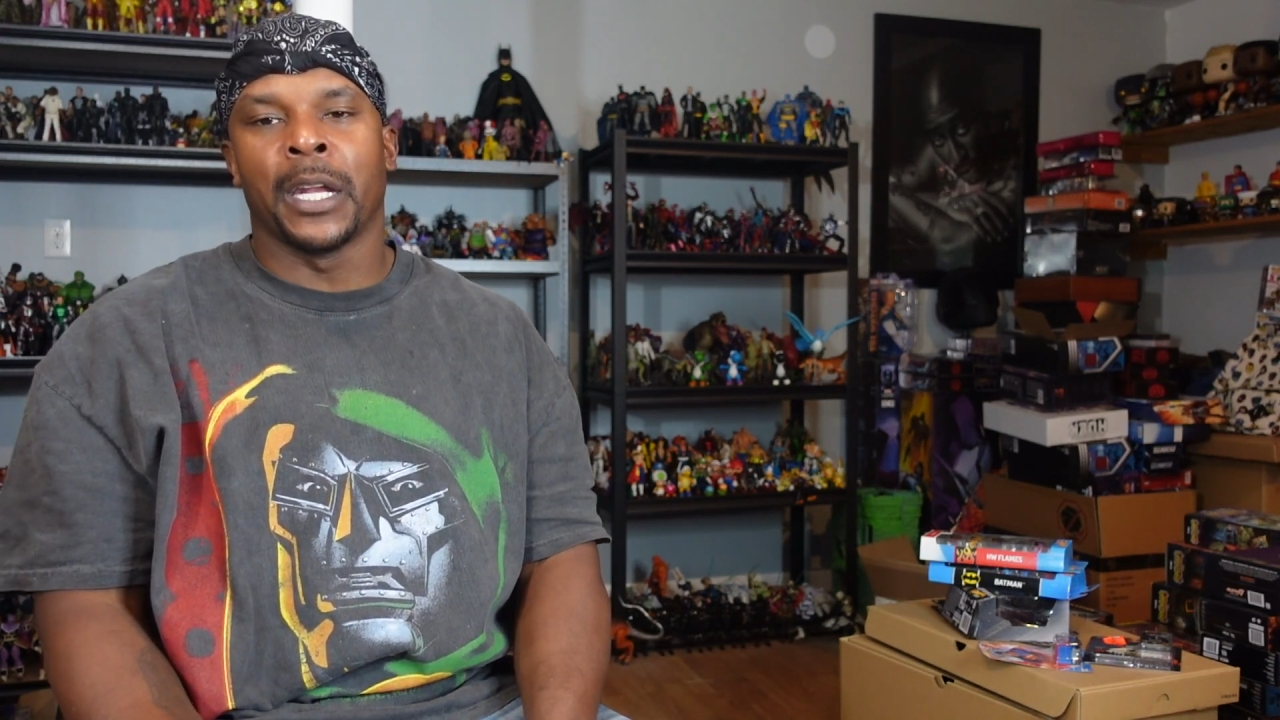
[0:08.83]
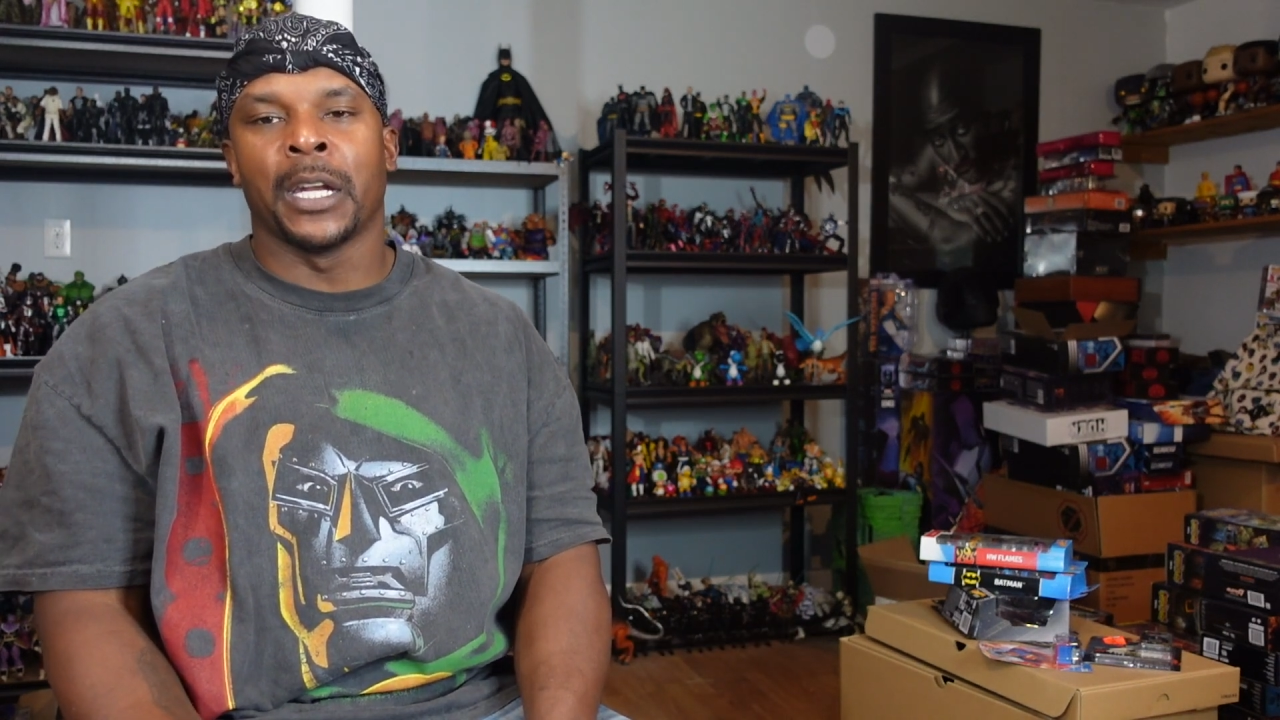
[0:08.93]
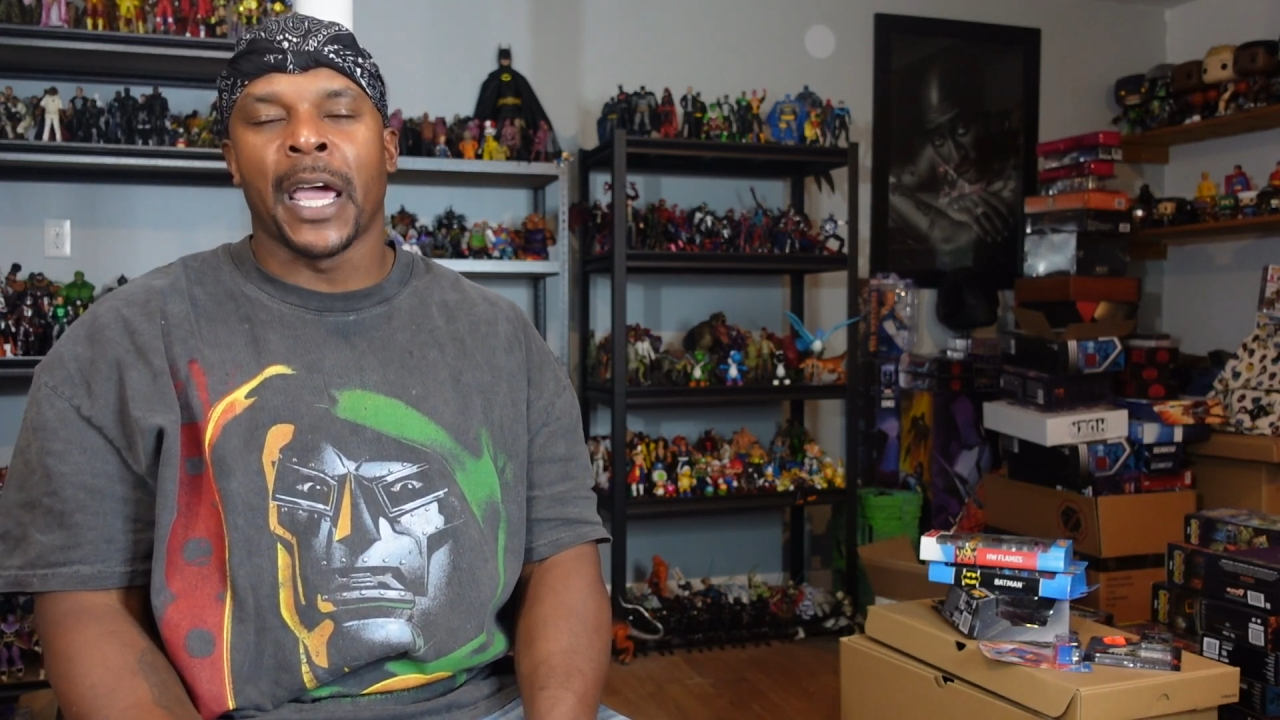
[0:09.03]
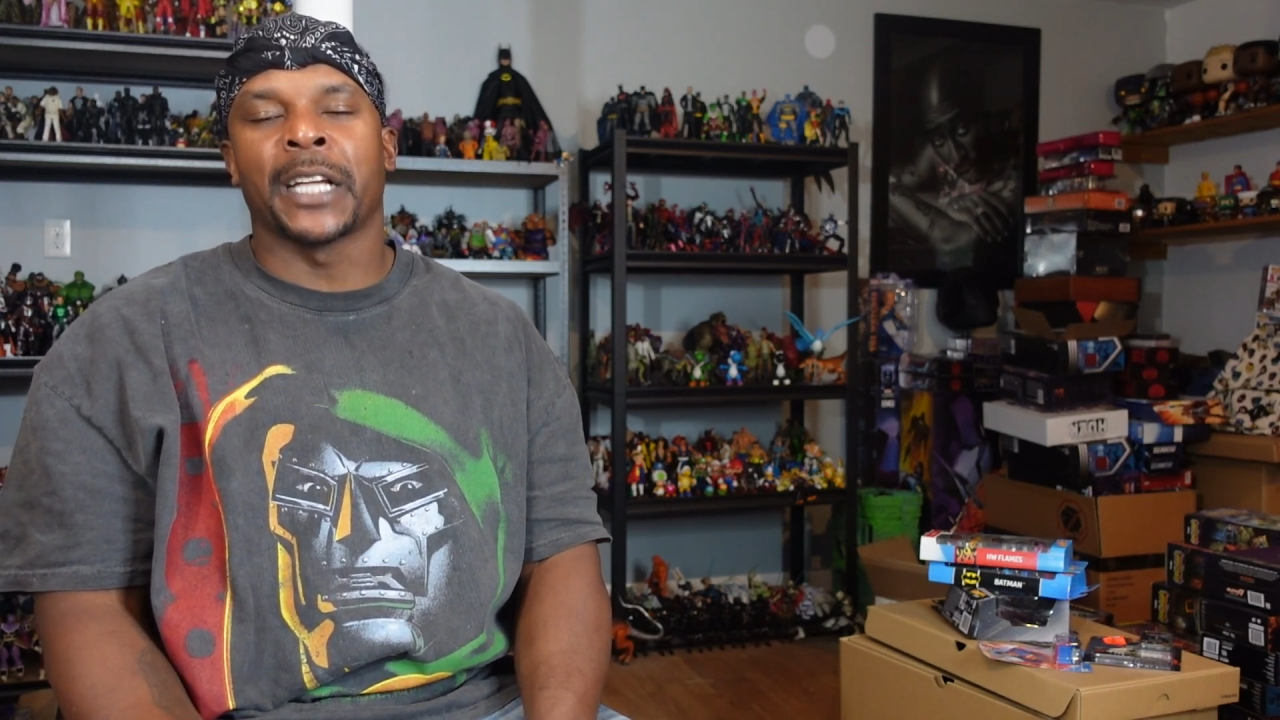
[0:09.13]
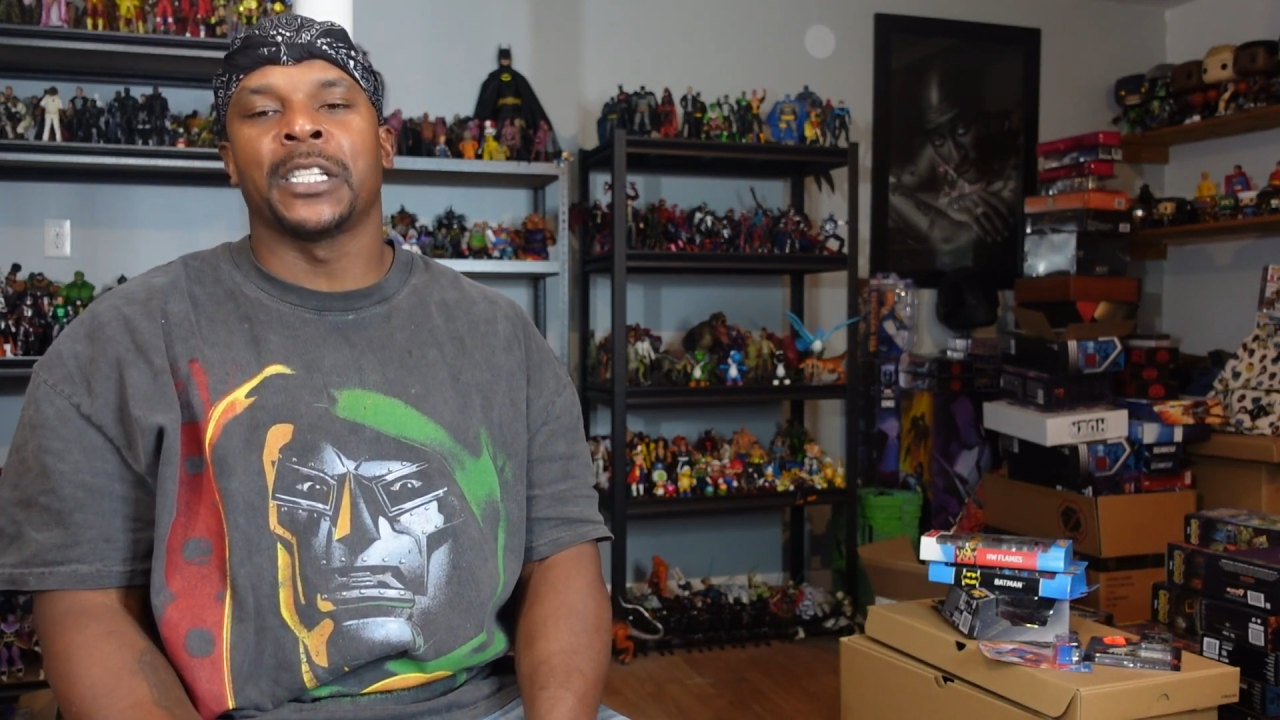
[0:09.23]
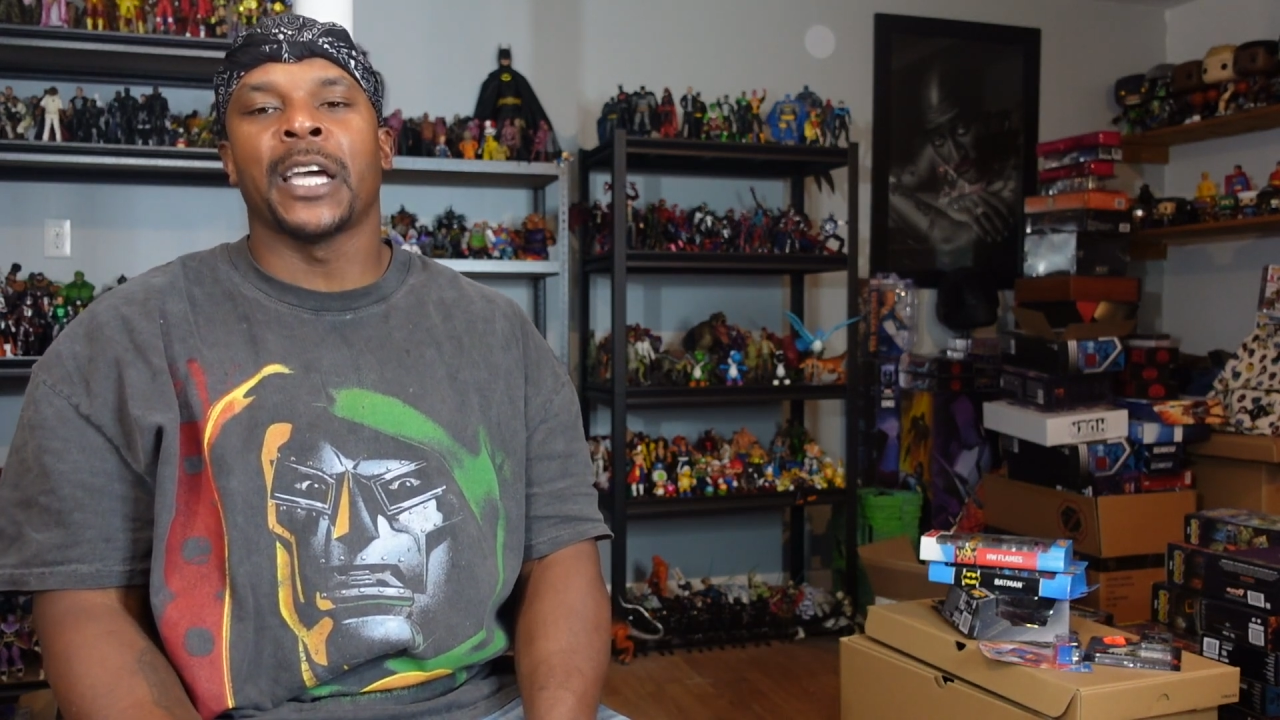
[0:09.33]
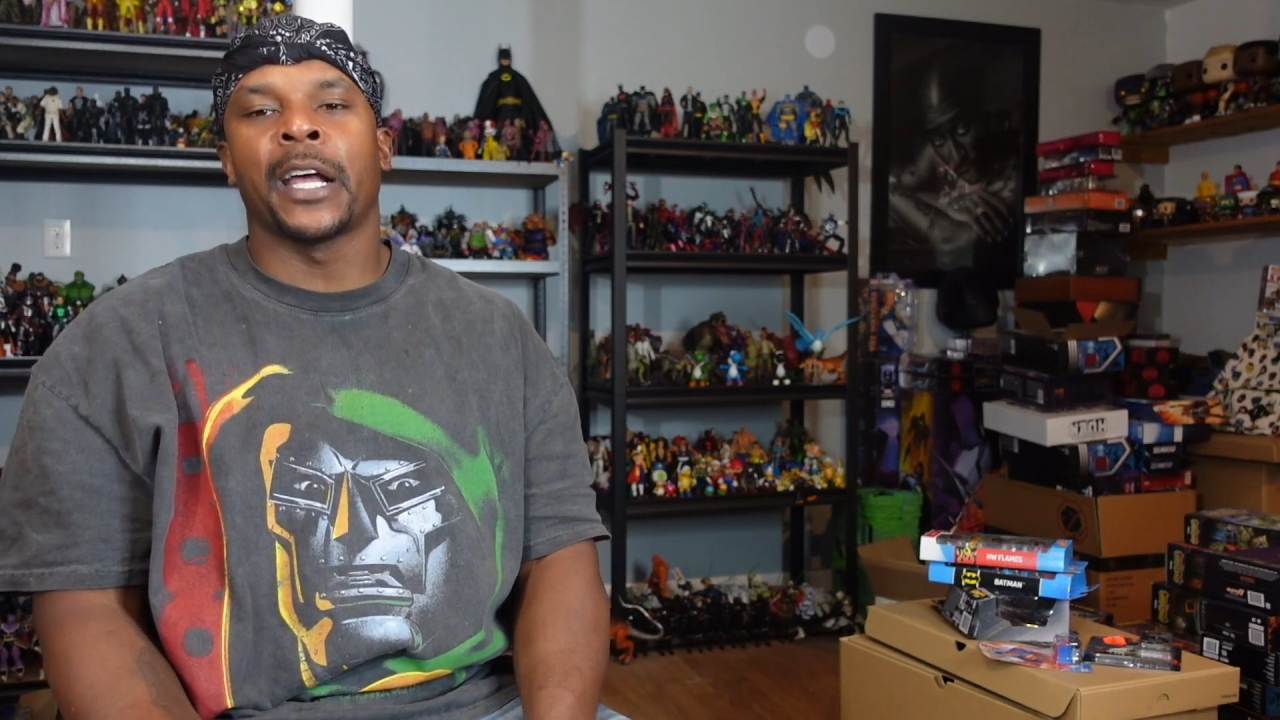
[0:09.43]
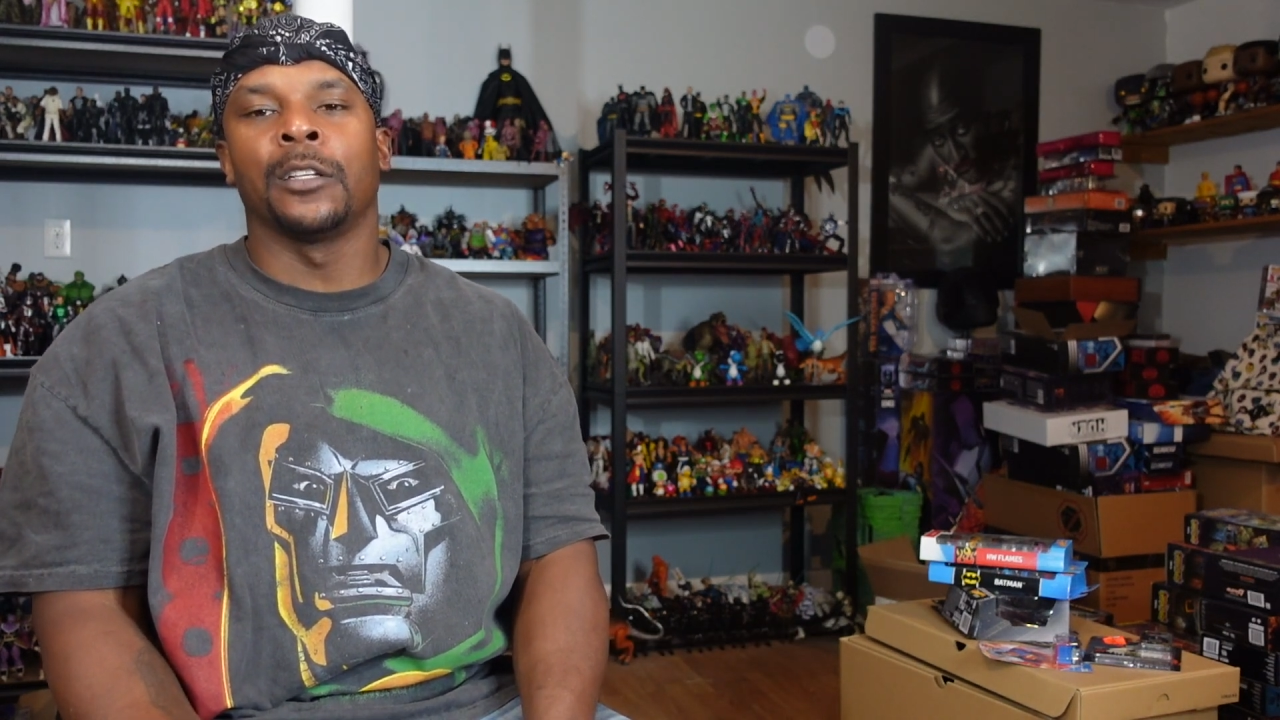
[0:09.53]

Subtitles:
And I actually got